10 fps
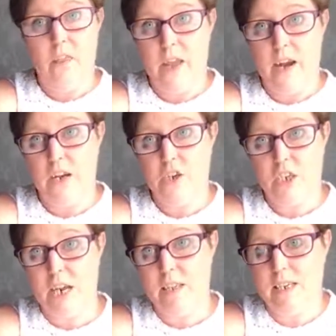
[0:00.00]
then I
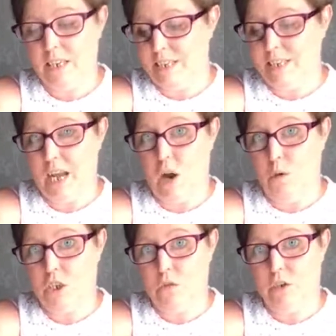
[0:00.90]
just take the distance that I
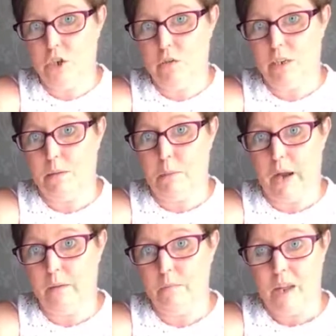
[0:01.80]
want to reduce it
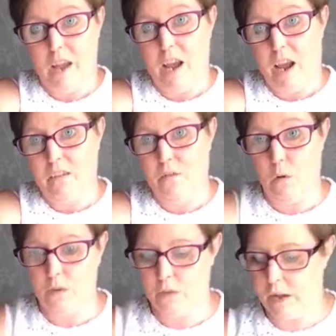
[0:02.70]
by and
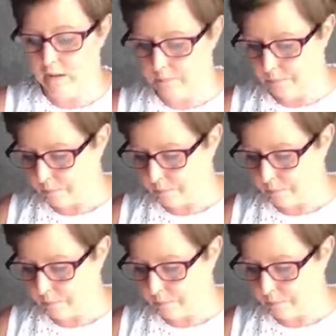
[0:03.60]
fold it there